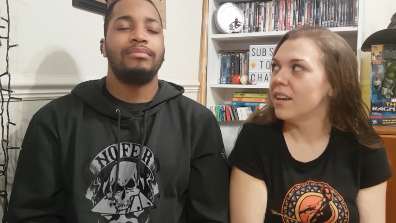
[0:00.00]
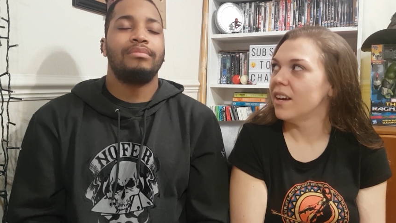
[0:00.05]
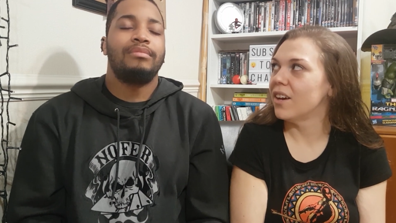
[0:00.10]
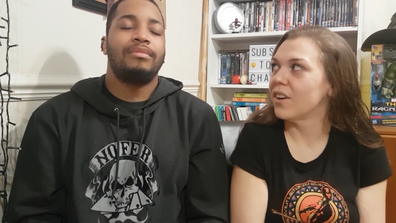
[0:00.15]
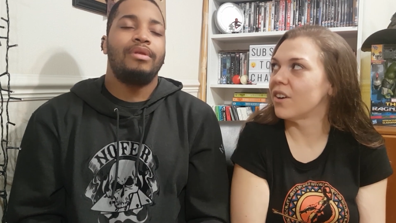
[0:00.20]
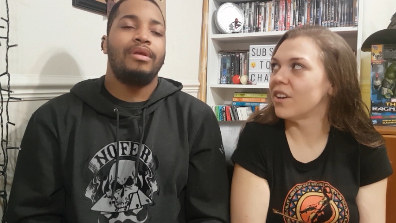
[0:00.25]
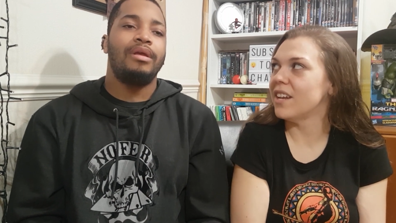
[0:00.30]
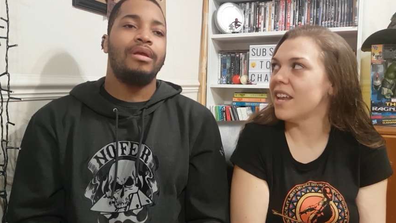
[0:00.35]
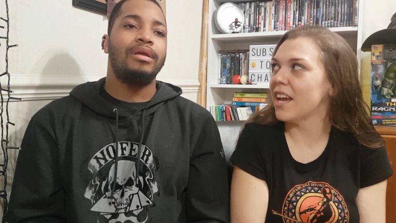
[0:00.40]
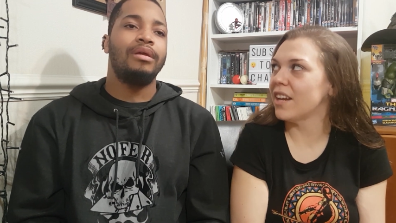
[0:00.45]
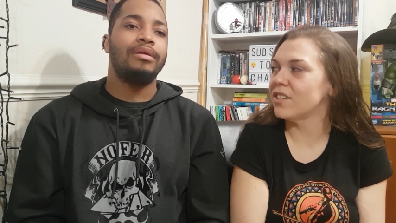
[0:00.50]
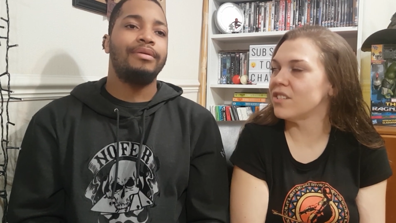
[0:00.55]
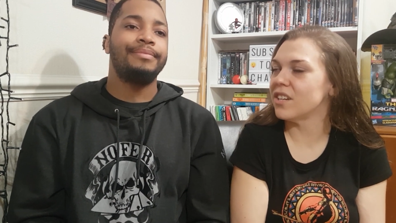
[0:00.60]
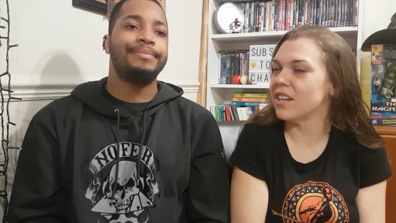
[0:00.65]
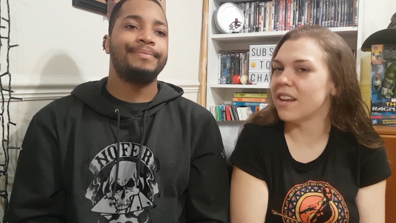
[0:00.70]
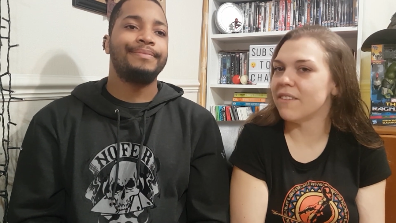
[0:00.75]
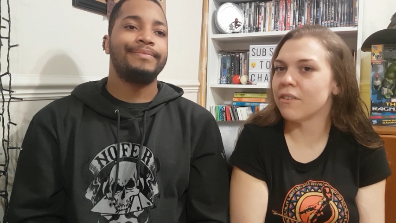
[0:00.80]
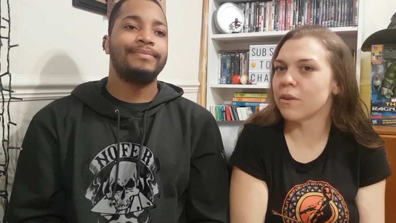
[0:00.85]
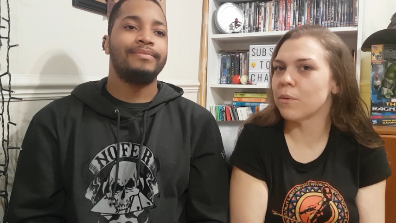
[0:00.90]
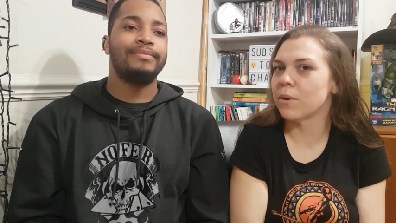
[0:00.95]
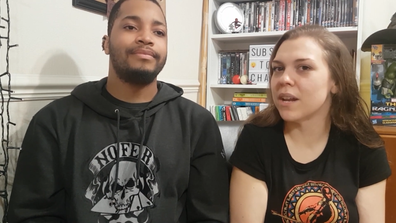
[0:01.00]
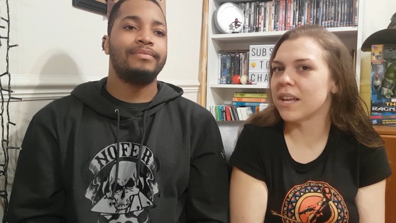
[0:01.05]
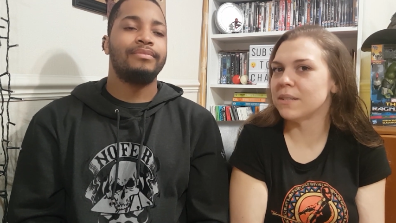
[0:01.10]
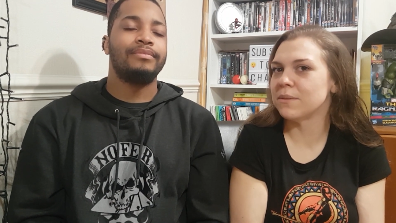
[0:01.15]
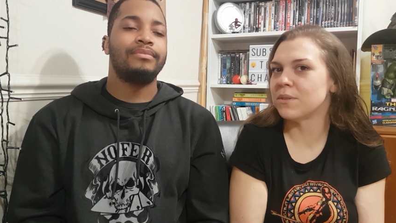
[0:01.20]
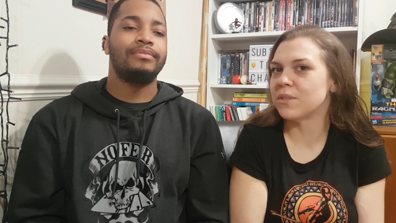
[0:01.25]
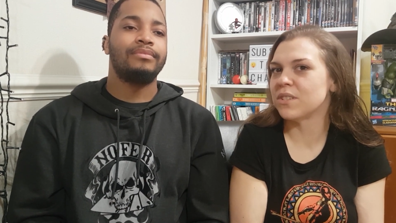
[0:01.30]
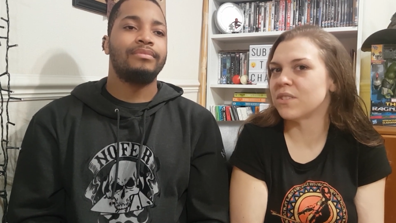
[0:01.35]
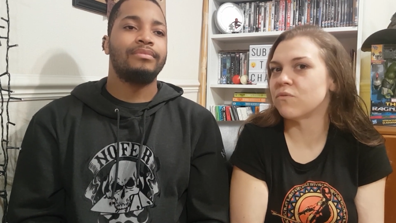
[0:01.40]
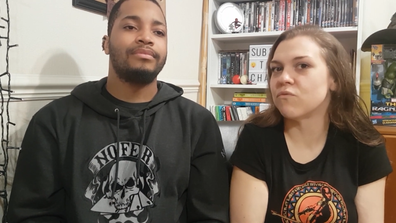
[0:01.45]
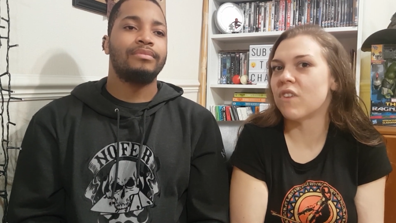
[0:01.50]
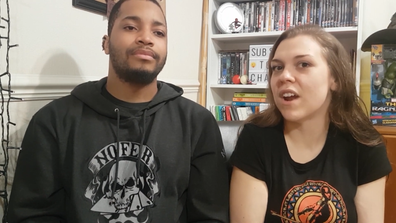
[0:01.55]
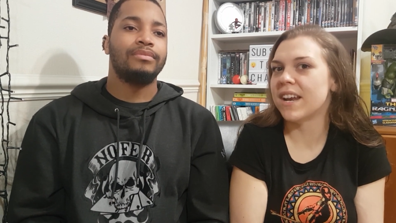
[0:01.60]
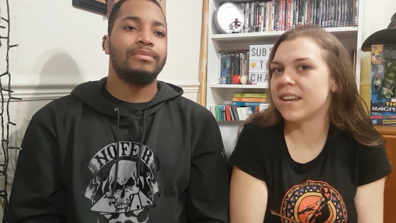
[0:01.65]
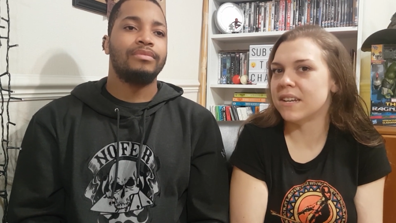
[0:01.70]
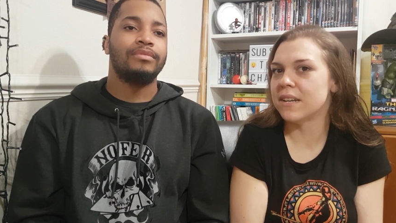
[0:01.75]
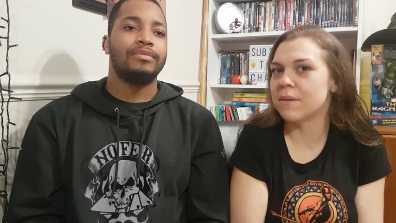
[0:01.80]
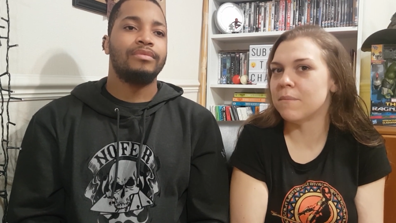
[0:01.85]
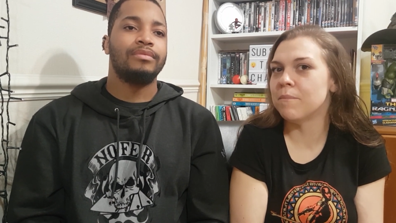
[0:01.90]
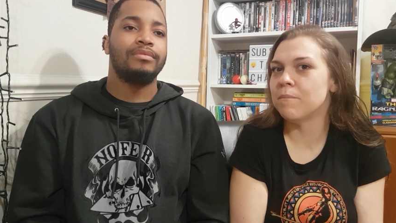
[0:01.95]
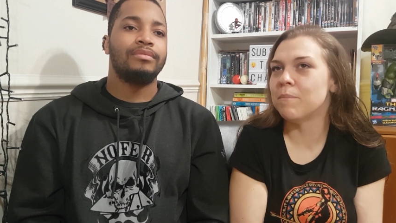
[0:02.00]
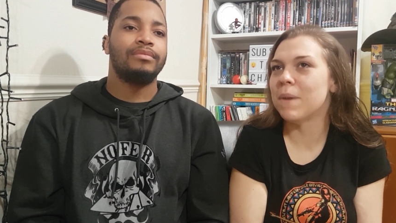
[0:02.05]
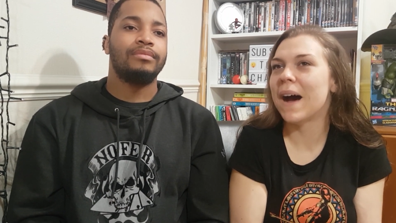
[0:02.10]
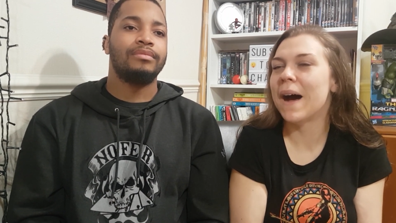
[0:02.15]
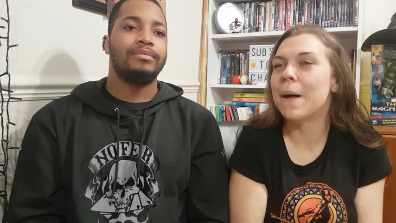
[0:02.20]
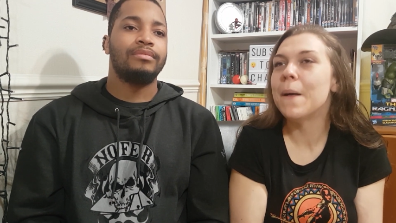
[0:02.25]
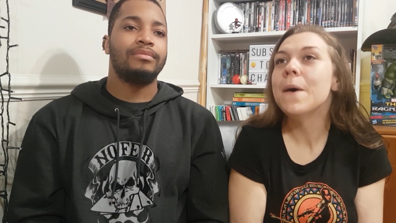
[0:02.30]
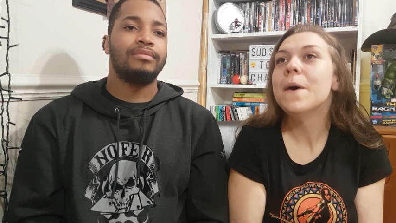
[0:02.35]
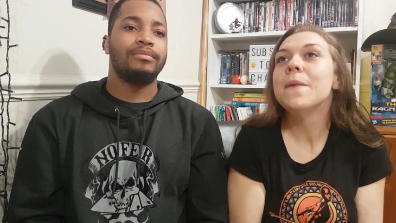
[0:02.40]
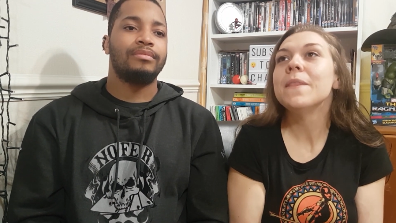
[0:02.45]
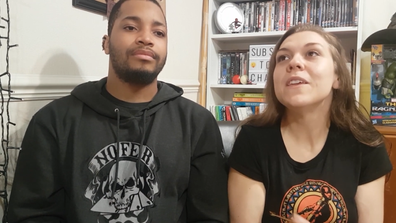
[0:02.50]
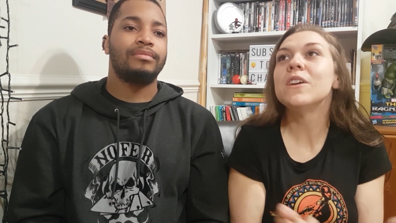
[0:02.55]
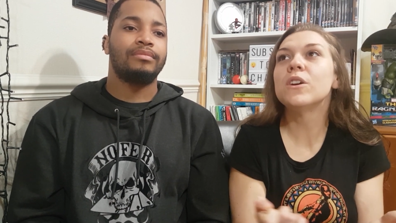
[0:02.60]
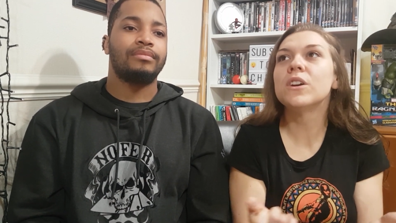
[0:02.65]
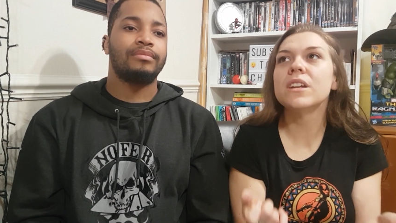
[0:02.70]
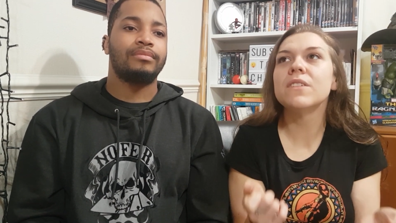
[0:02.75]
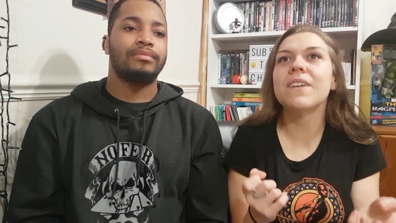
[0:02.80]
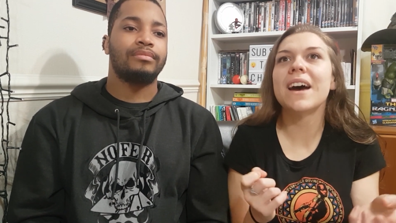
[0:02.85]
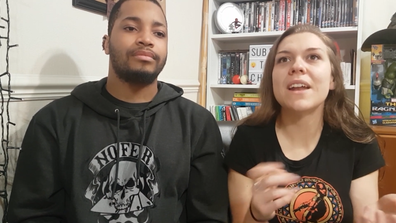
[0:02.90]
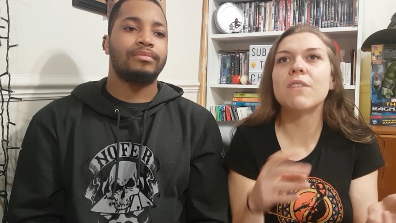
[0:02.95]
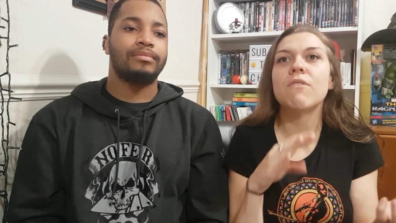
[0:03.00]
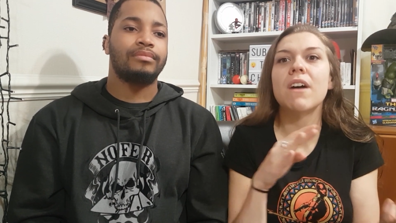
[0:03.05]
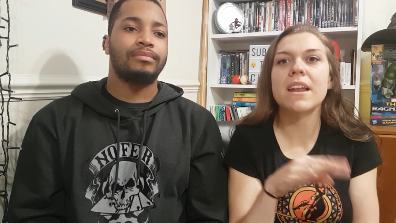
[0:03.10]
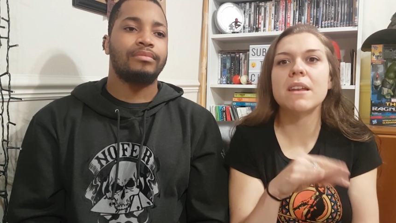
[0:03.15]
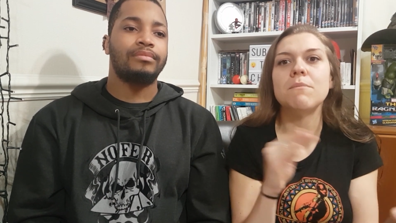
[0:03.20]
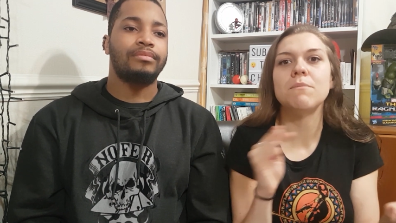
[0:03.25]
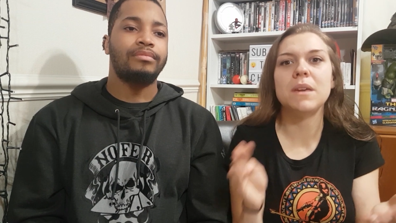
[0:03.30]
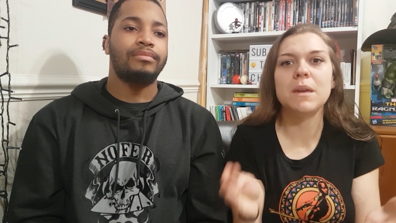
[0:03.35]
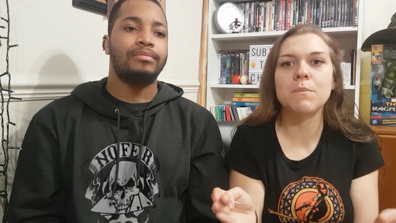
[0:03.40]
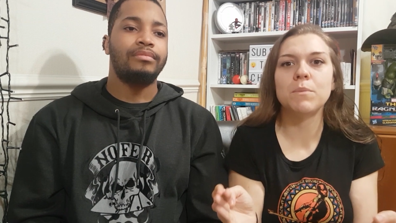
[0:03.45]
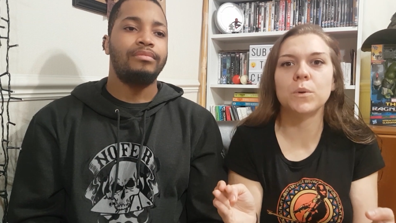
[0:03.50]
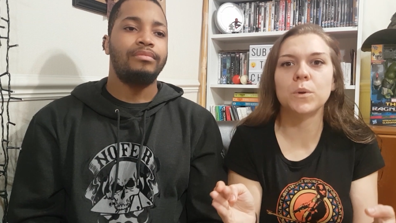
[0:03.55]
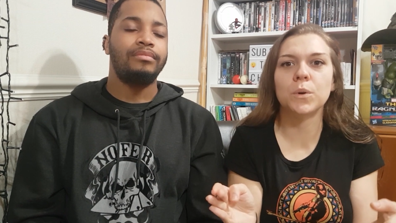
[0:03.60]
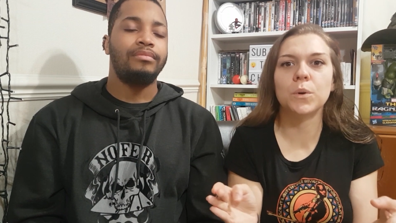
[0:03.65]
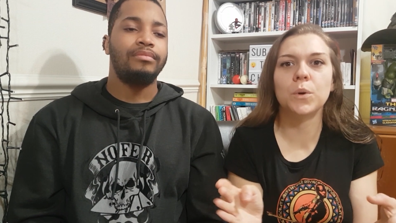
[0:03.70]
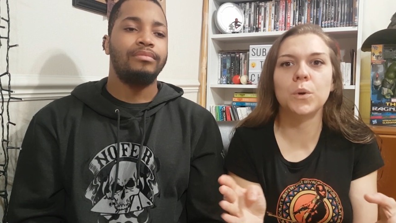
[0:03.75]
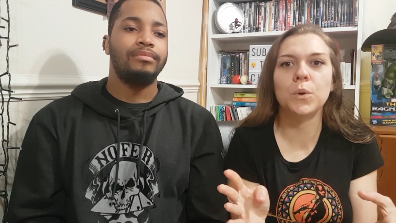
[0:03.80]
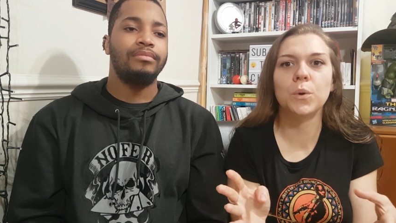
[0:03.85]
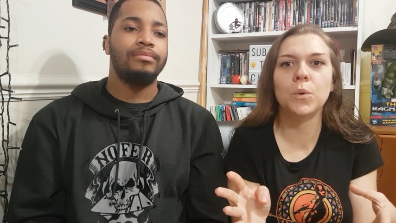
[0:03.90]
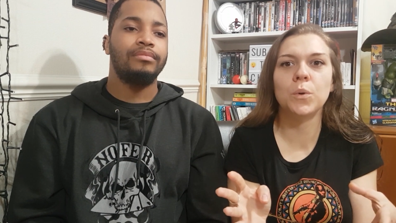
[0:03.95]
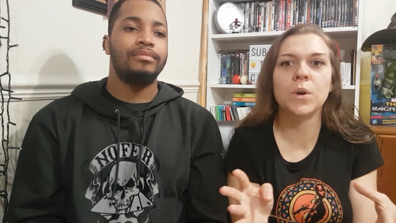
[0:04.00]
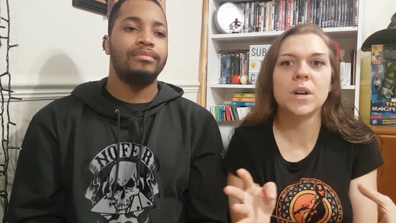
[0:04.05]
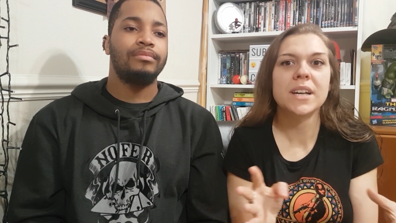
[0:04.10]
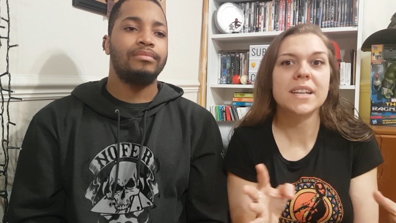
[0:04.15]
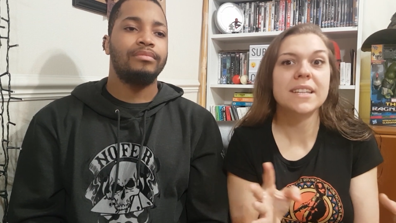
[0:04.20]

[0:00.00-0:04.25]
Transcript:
Speaker 1: a connection. Yeah. Everyone else was just random, but you could have had random people who